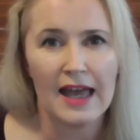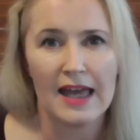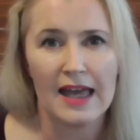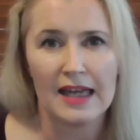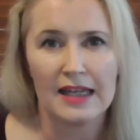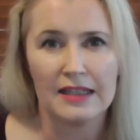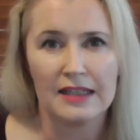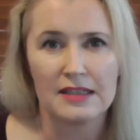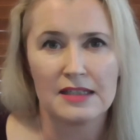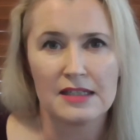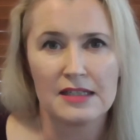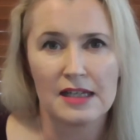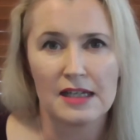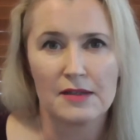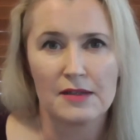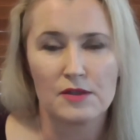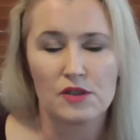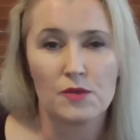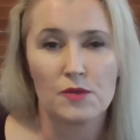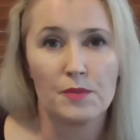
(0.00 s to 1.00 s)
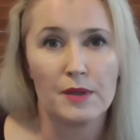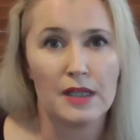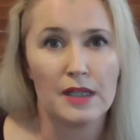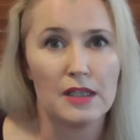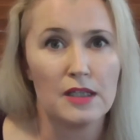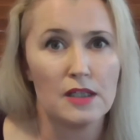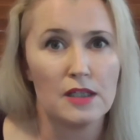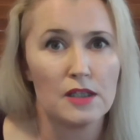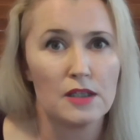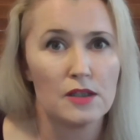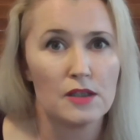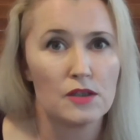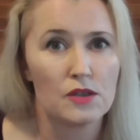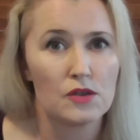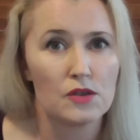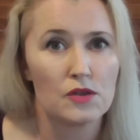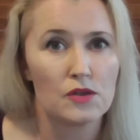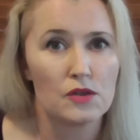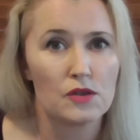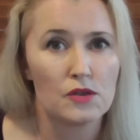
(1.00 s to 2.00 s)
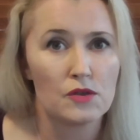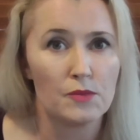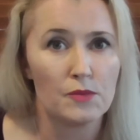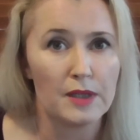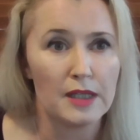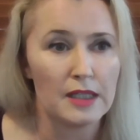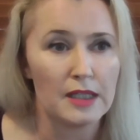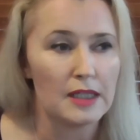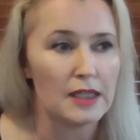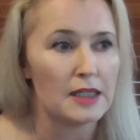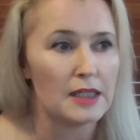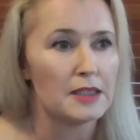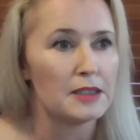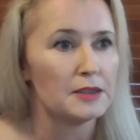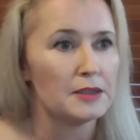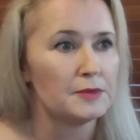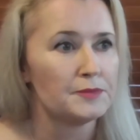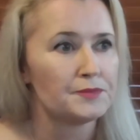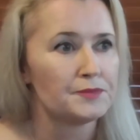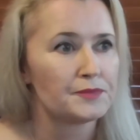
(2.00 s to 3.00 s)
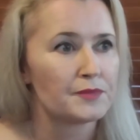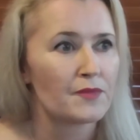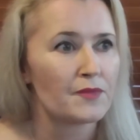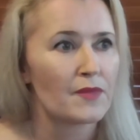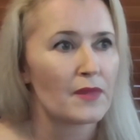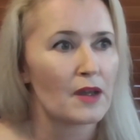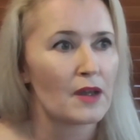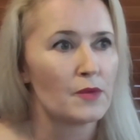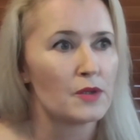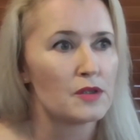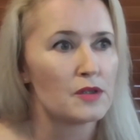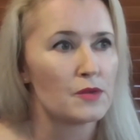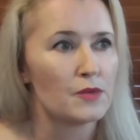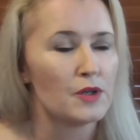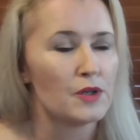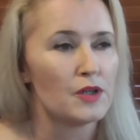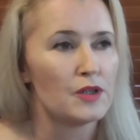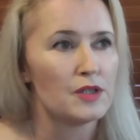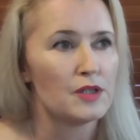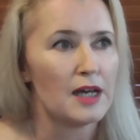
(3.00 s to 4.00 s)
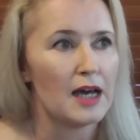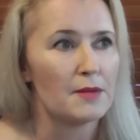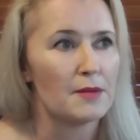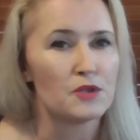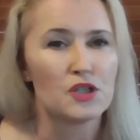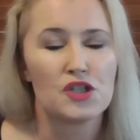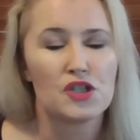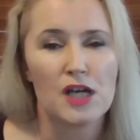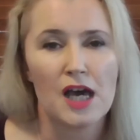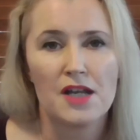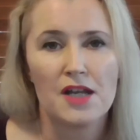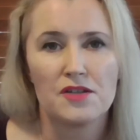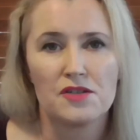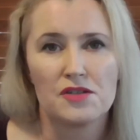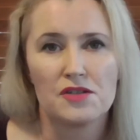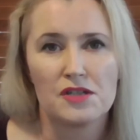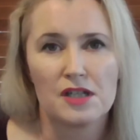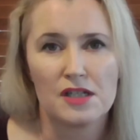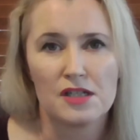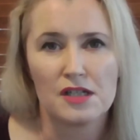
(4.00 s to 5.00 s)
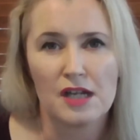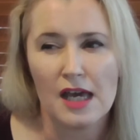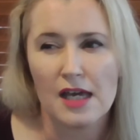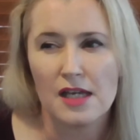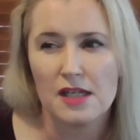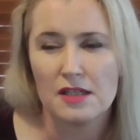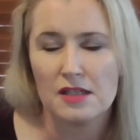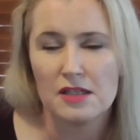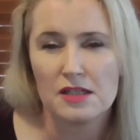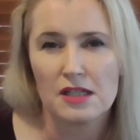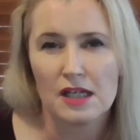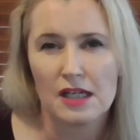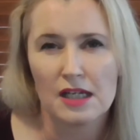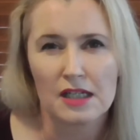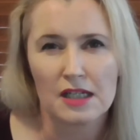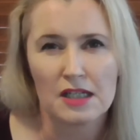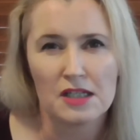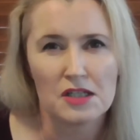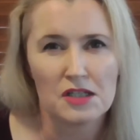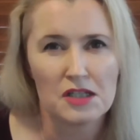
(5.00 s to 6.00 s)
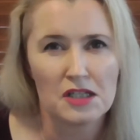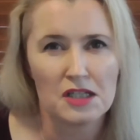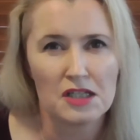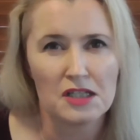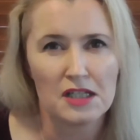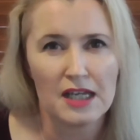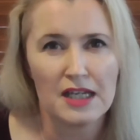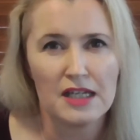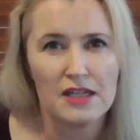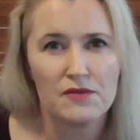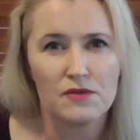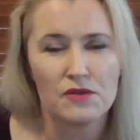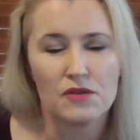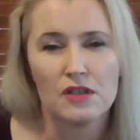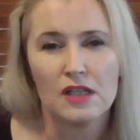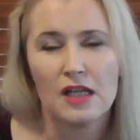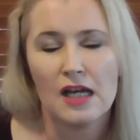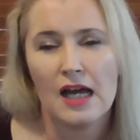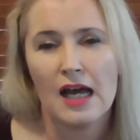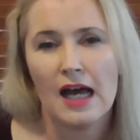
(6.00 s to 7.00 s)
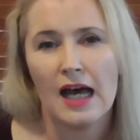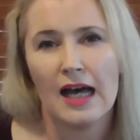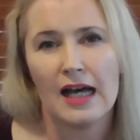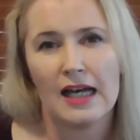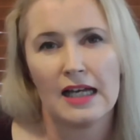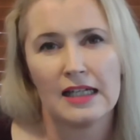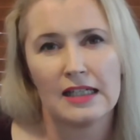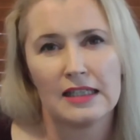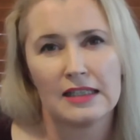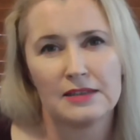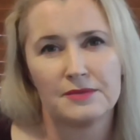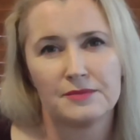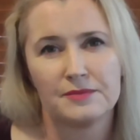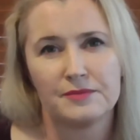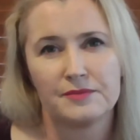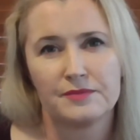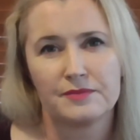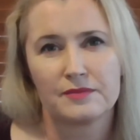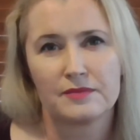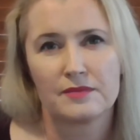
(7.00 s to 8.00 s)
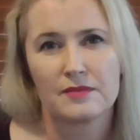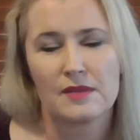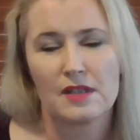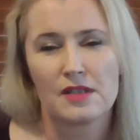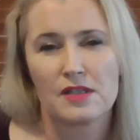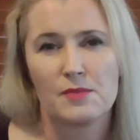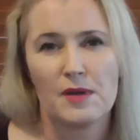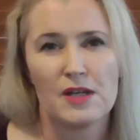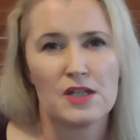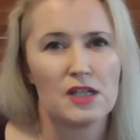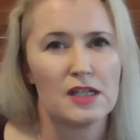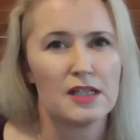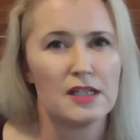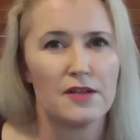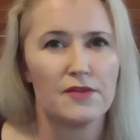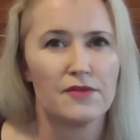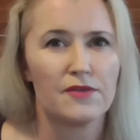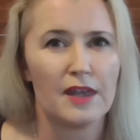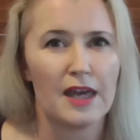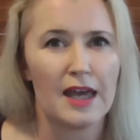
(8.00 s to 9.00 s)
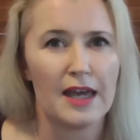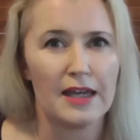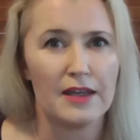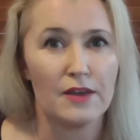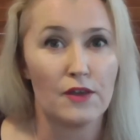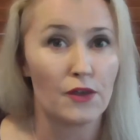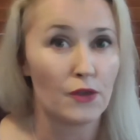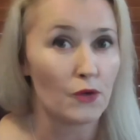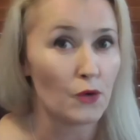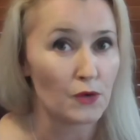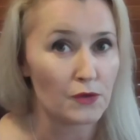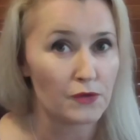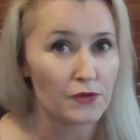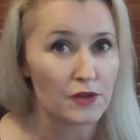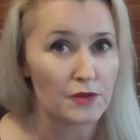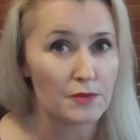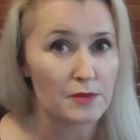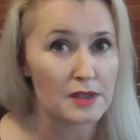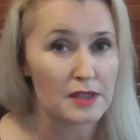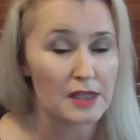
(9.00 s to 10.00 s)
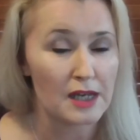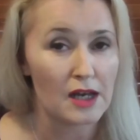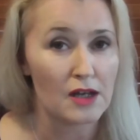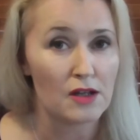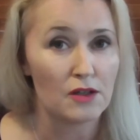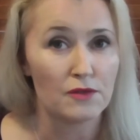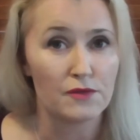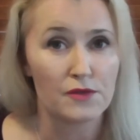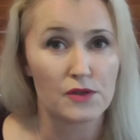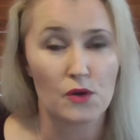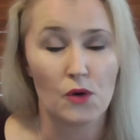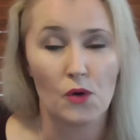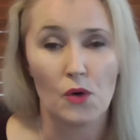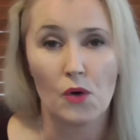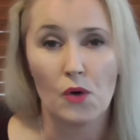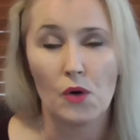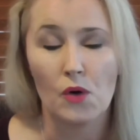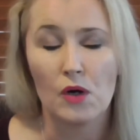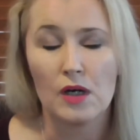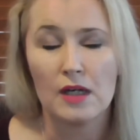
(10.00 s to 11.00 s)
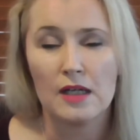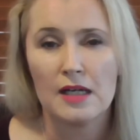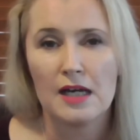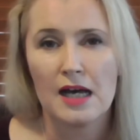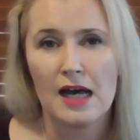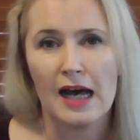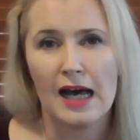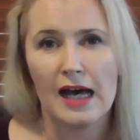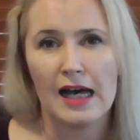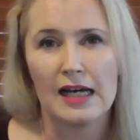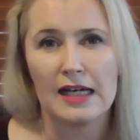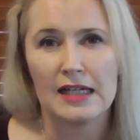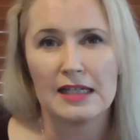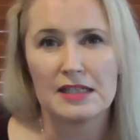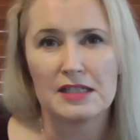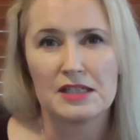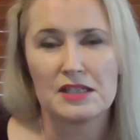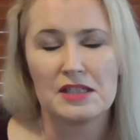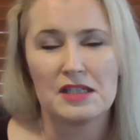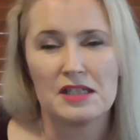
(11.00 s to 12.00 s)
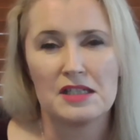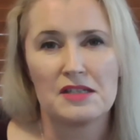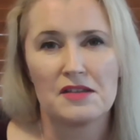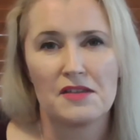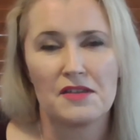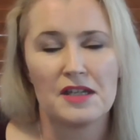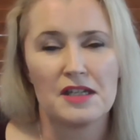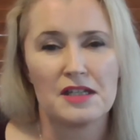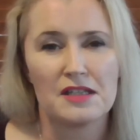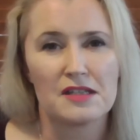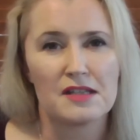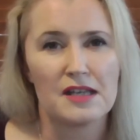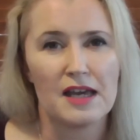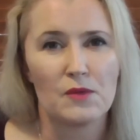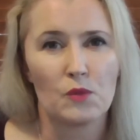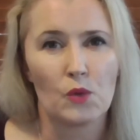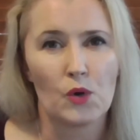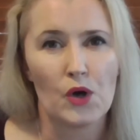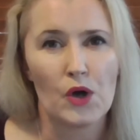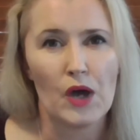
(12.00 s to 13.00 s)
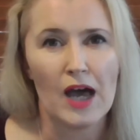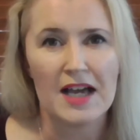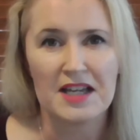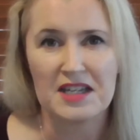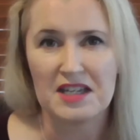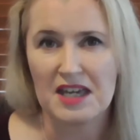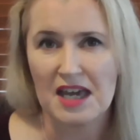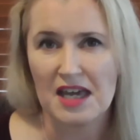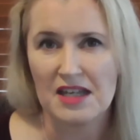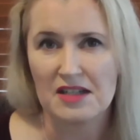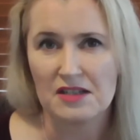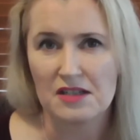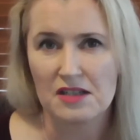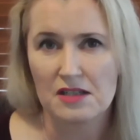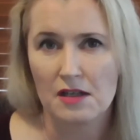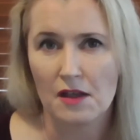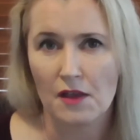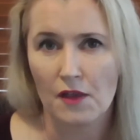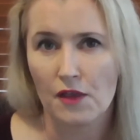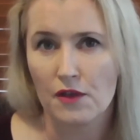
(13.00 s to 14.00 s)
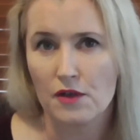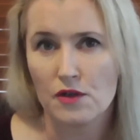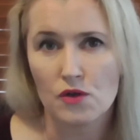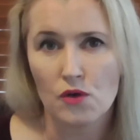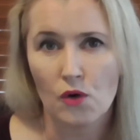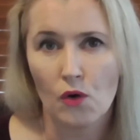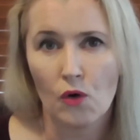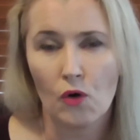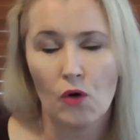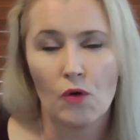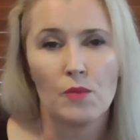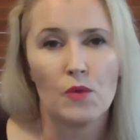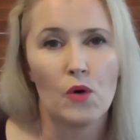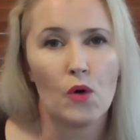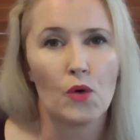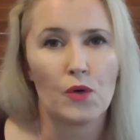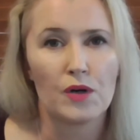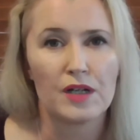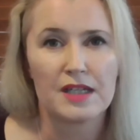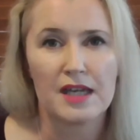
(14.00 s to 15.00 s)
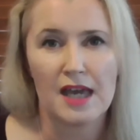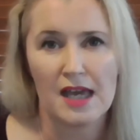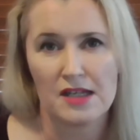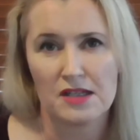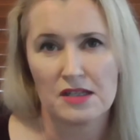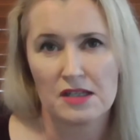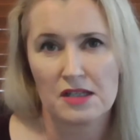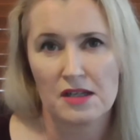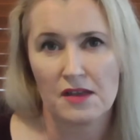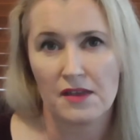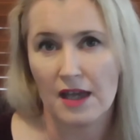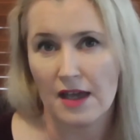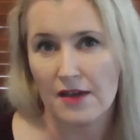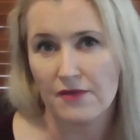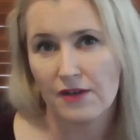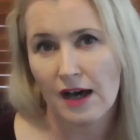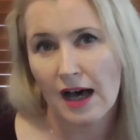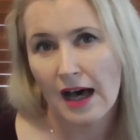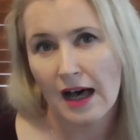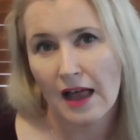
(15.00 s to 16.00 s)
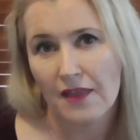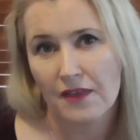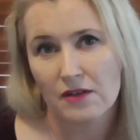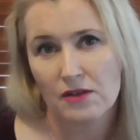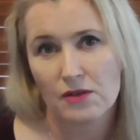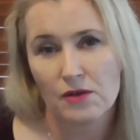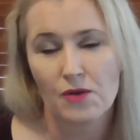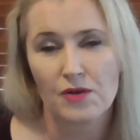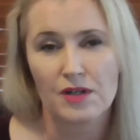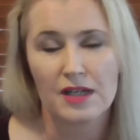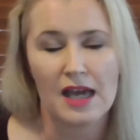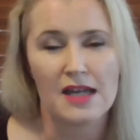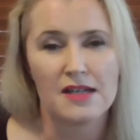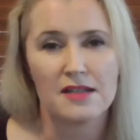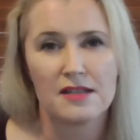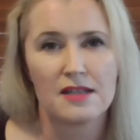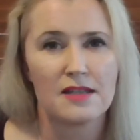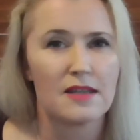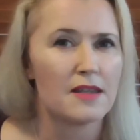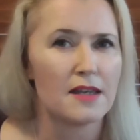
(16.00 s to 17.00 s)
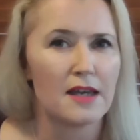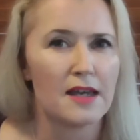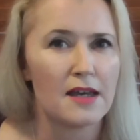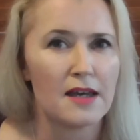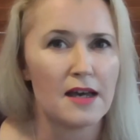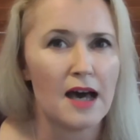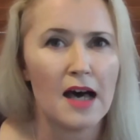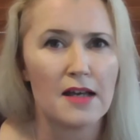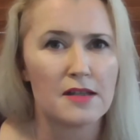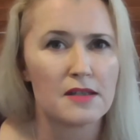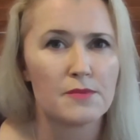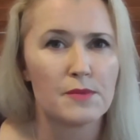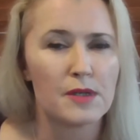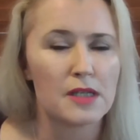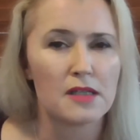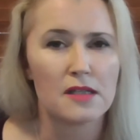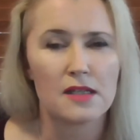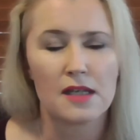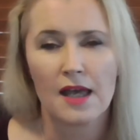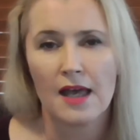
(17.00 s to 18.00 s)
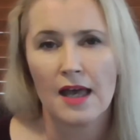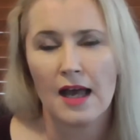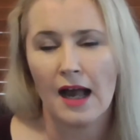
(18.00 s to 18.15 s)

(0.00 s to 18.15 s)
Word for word: and uh, to be, to be uh, what's the word, um, shunned and, and uh, considered evil. Um, especially if they thought for themselves or uh, did things that were against the norm or against their father or against their husband.